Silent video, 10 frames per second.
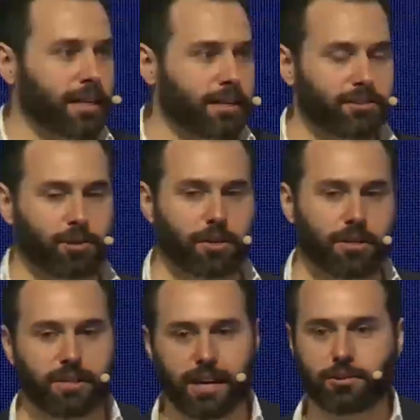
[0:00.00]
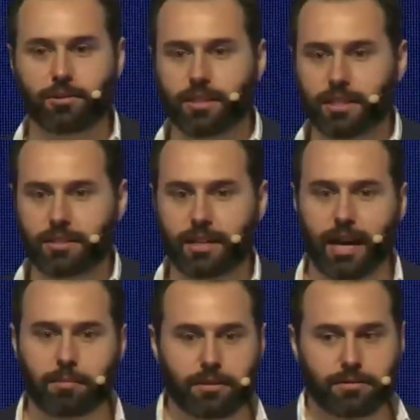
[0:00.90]
And so, what are the natural things that
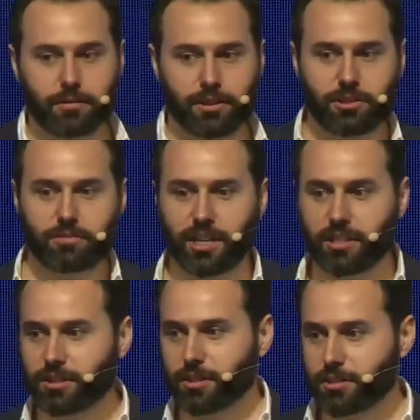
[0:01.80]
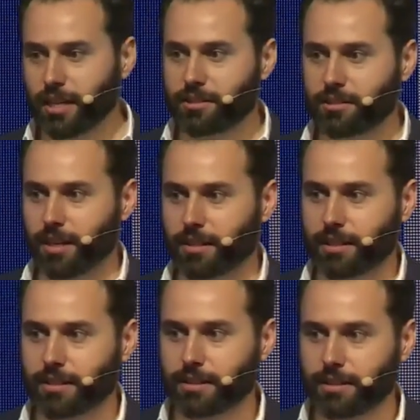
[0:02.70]
happen from just changing those dates slightly?
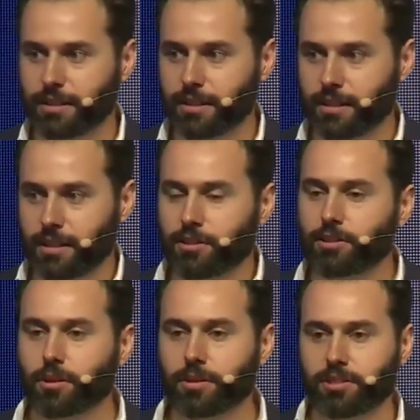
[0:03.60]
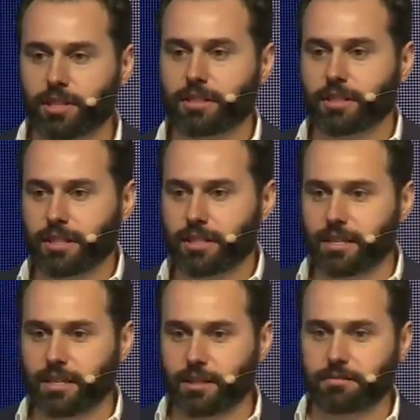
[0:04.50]
You go and sit in
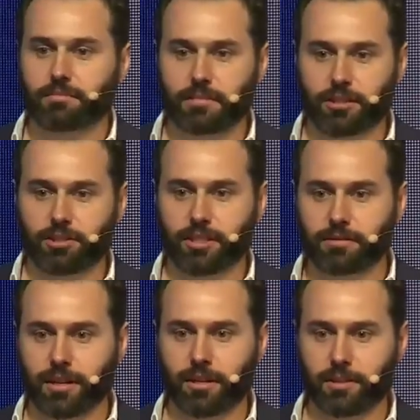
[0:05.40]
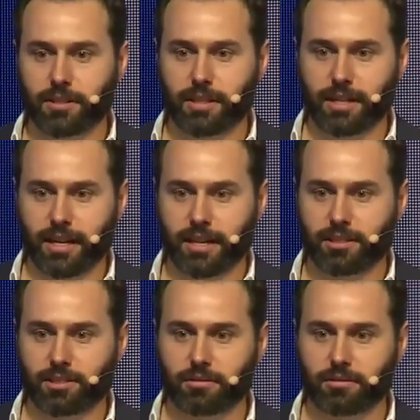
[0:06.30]
an industry environment and